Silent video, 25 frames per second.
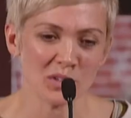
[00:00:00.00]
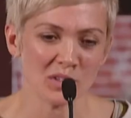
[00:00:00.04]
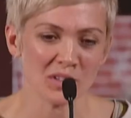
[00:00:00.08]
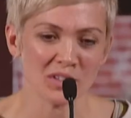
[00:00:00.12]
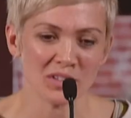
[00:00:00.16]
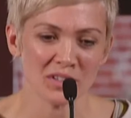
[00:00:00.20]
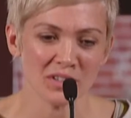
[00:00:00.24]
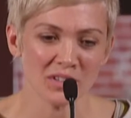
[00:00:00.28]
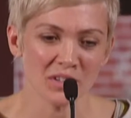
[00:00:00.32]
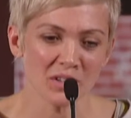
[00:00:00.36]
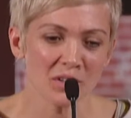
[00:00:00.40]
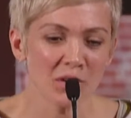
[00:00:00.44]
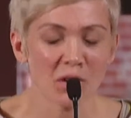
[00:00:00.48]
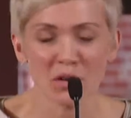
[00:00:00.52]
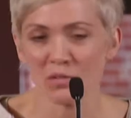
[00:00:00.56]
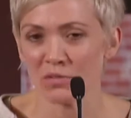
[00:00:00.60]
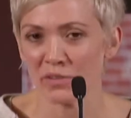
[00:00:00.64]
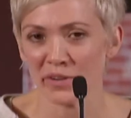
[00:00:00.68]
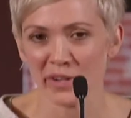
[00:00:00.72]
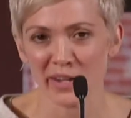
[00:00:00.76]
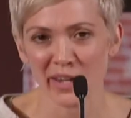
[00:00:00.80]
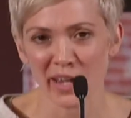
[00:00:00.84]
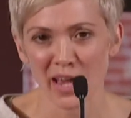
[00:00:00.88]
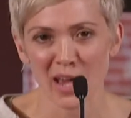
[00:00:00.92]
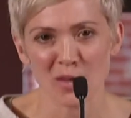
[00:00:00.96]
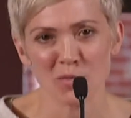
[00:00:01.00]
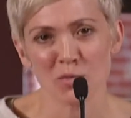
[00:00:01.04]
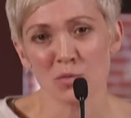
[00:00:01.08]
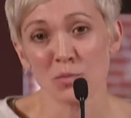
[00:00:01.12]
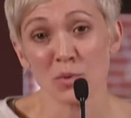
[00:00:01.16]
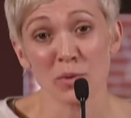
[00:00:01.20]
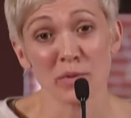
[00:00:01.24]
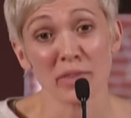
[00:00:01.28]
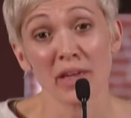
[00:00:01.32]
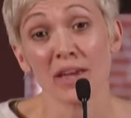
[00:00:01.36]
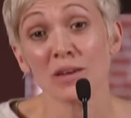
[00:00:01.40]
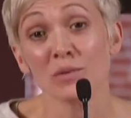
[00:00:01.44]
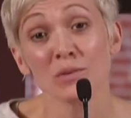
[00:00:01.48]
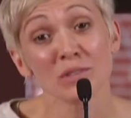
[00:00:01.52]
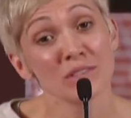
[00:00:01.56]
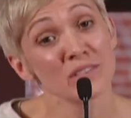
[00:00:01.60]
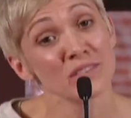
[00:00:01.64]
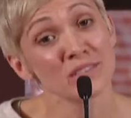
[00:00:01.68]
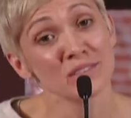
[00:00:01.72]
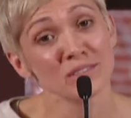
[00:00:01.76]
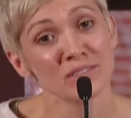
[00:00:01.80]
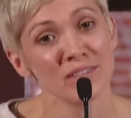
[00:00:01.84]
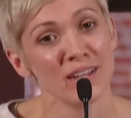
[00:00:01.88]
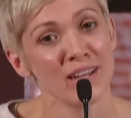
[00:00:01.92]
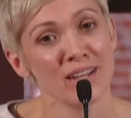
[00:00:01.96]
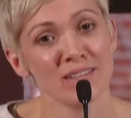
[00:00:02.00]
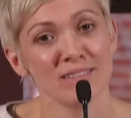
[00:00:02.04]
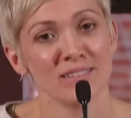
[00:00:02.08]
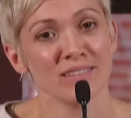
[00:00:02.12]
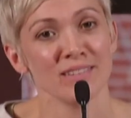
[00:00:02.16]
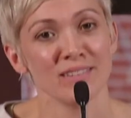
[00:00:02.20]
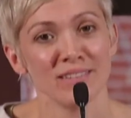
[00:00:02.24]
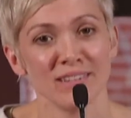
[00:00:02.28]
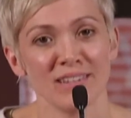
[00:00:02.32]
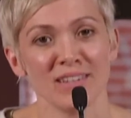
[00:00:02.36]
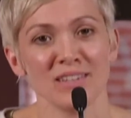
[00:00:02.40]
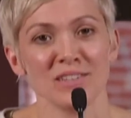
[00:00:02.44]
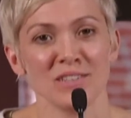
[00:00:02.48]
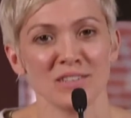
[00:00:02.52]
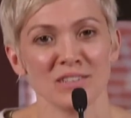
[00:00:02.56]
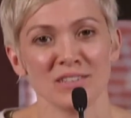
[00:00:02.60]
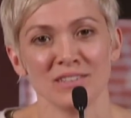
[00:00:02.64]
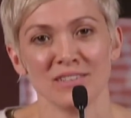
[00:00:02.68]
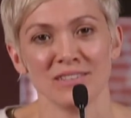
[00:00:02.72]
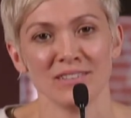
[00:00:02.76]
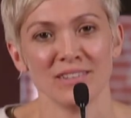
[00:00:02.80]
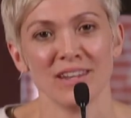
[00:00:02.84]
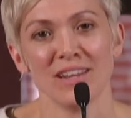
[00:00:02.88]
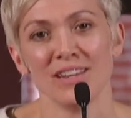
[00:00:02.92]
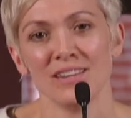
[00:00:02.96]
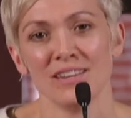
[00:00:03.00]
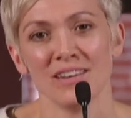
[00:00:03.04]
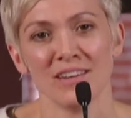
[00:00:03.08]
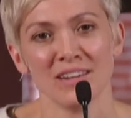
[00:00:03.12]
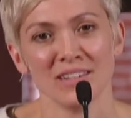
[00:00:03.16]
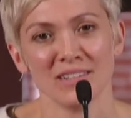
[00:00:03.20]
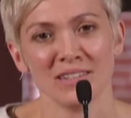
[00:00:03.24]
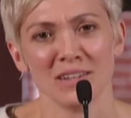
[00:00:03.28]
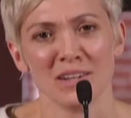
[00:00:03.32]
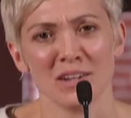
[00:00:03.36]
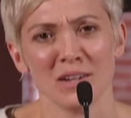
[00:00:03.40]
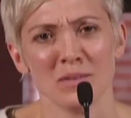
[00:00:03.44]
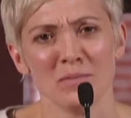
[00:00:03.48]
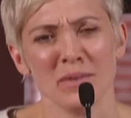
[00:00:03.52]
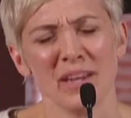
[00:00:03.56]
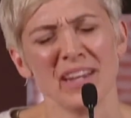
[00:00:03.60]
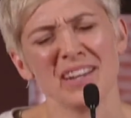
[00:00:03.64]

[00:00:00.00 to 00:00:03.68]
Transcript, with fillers: was not very capable. But they would still dance in the kitchen at night time,